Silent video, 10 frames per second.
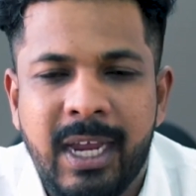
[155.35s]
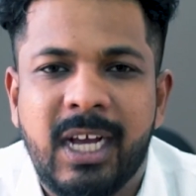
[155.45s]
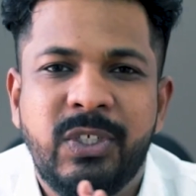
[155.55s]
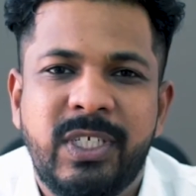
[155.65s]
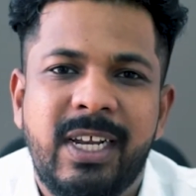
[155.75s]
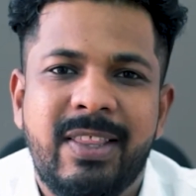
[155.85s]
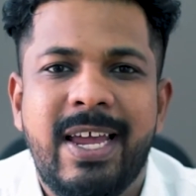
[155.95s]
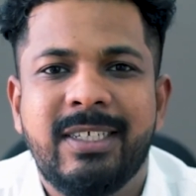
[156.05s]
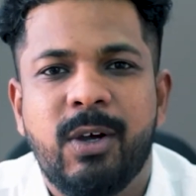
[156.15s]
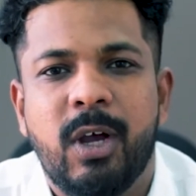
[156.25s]
Consider
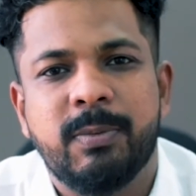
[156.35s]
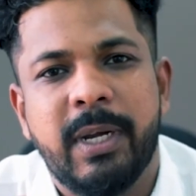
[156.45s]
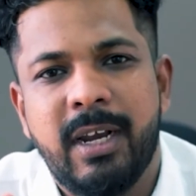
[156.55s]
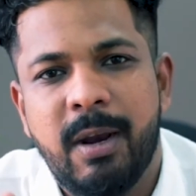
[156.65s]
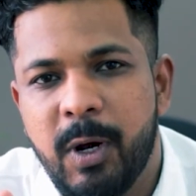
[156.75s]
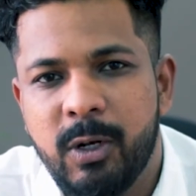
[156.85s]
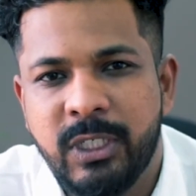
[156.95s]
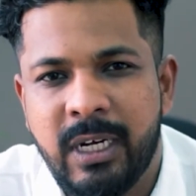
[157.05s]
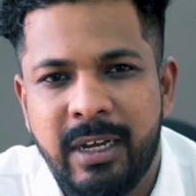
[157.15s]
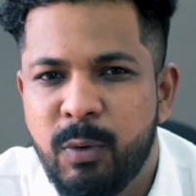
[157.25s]
there is a cosmetic
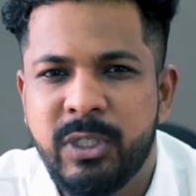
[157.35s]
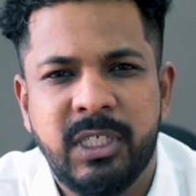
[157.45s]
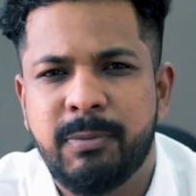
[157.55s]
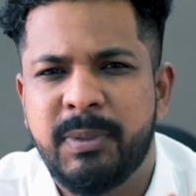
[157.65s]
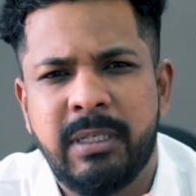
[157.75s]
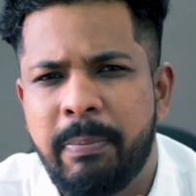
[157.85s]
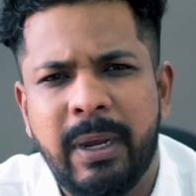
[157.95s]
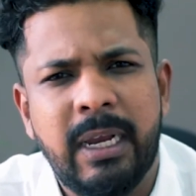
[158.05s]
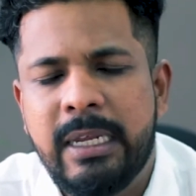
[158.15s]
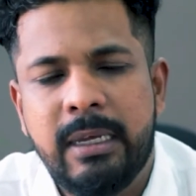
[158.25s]
dermatology clinic which is
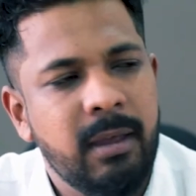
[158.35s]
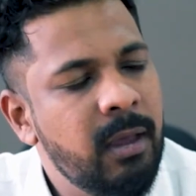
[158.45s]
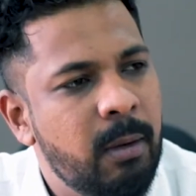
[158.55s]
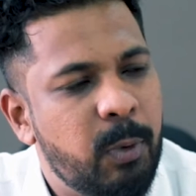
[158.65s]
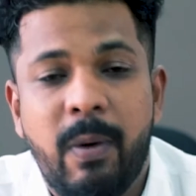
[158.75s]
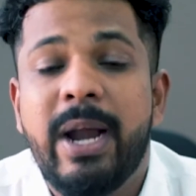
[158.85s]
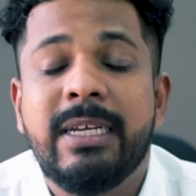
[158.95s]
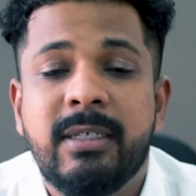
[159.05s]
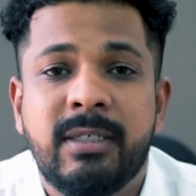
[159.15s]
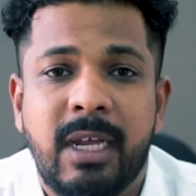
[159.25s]
typically
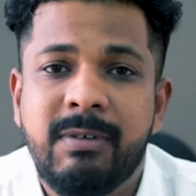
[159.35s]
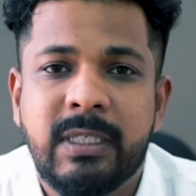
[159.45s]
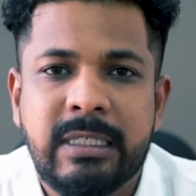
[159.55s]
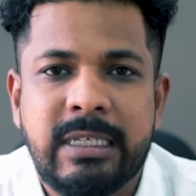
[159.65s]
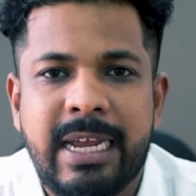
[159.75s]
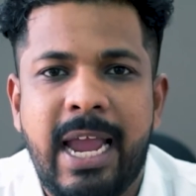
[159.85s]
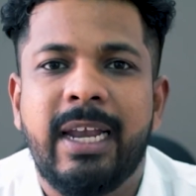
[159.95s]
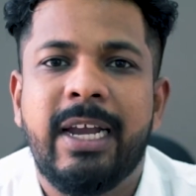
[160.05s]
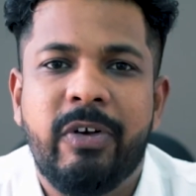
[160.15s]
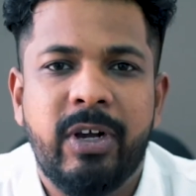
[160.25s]
providing services like
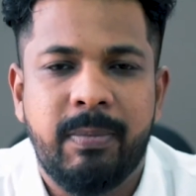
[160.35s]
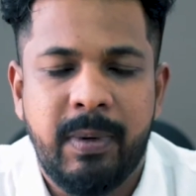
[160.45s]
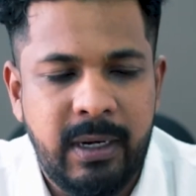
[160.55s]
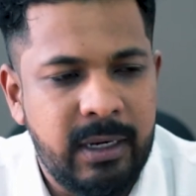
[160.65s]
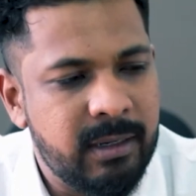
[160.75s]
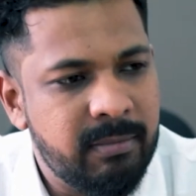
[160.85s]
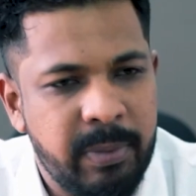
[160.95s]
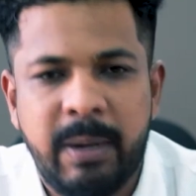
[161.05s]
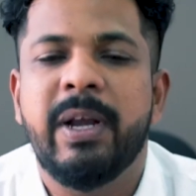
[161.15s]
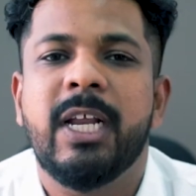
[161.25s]
acne treatment and
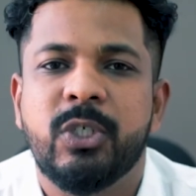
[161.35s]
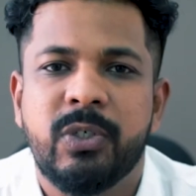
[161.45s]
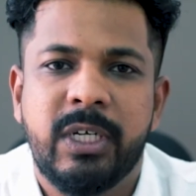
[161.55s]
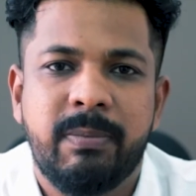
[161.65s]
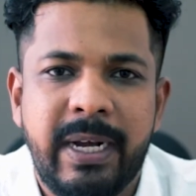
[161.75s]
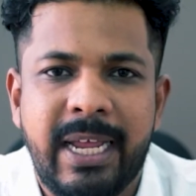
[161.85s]
pigmentation treatment,